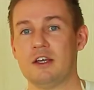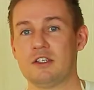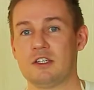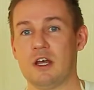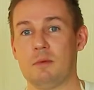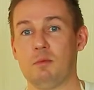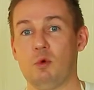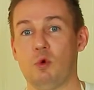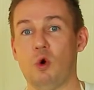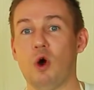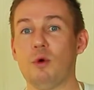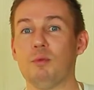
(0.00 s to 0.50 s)

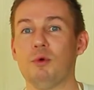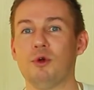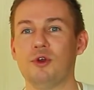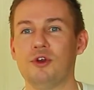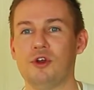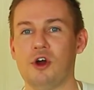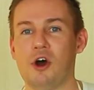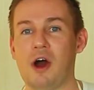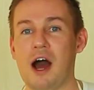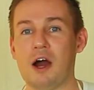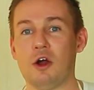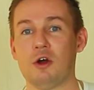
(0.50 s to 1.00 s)
sa buong
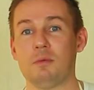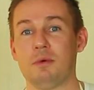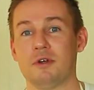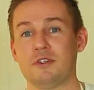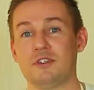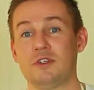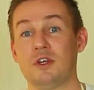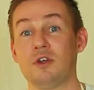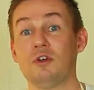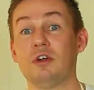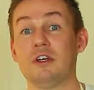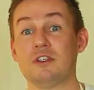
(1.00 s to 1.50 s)
mundo. Ako po
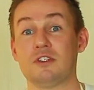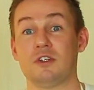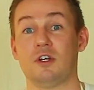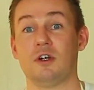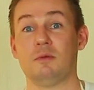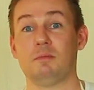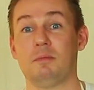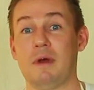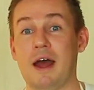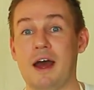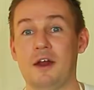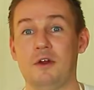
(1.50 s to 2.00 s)
si Chris
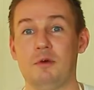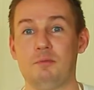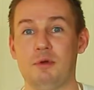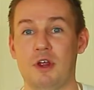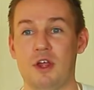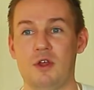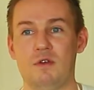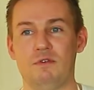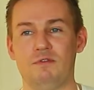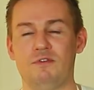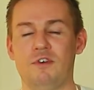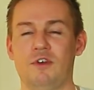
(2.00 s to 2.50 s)
Urbano,
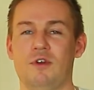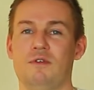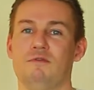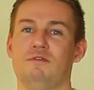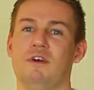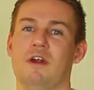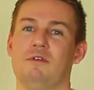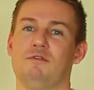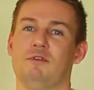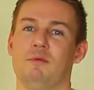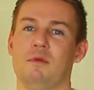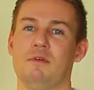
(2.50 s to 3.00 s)
bringing you food and
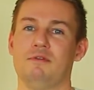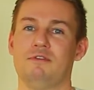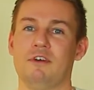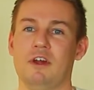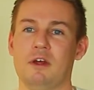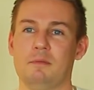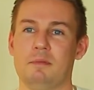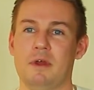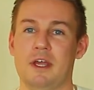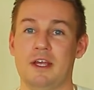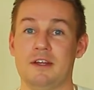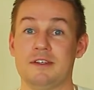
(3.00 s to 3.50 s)
fun from the
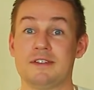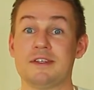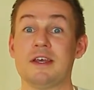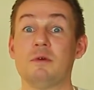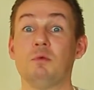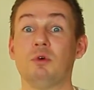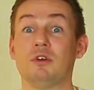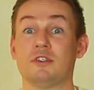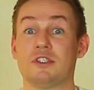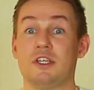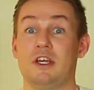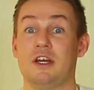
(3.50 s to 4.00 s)
Philippines.
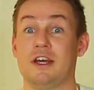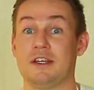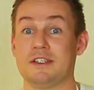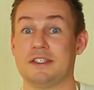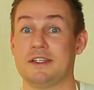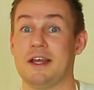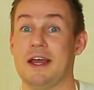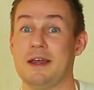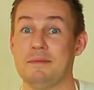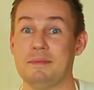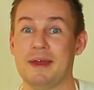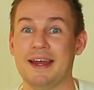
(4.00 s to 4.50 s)
We'll see you
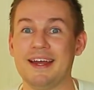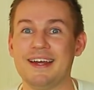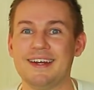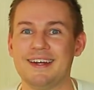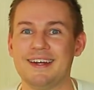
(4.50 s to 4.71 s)
next time.